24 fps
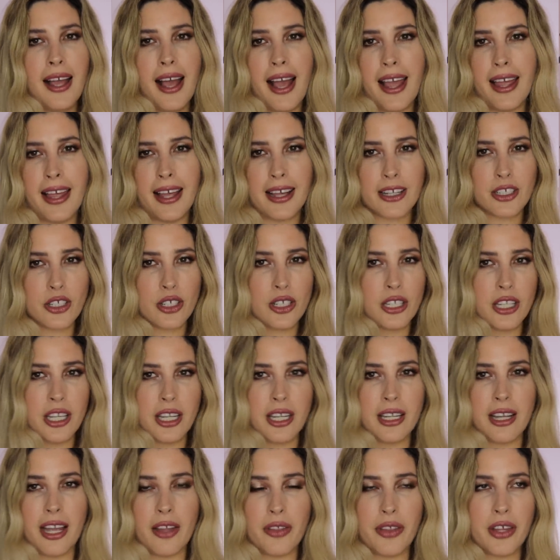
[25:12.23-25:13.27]
I
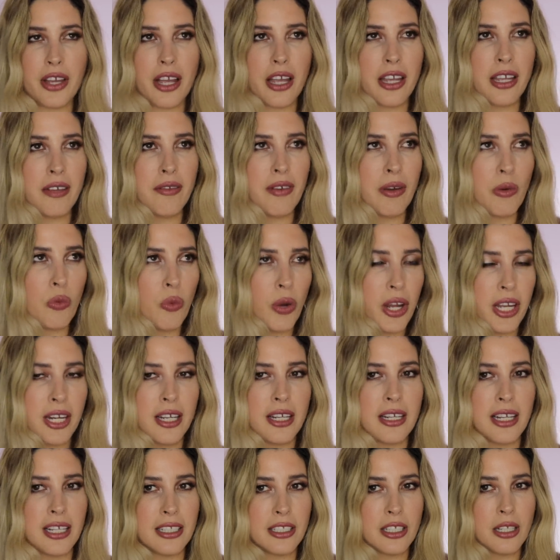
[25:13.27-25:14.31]
actually, I think I even
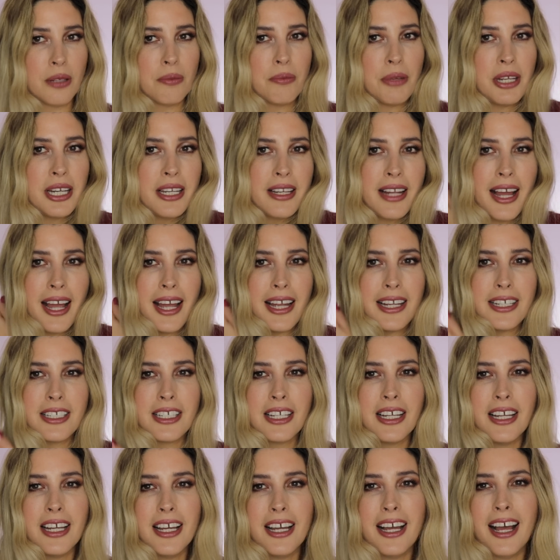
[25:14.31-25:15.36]
waited until midnight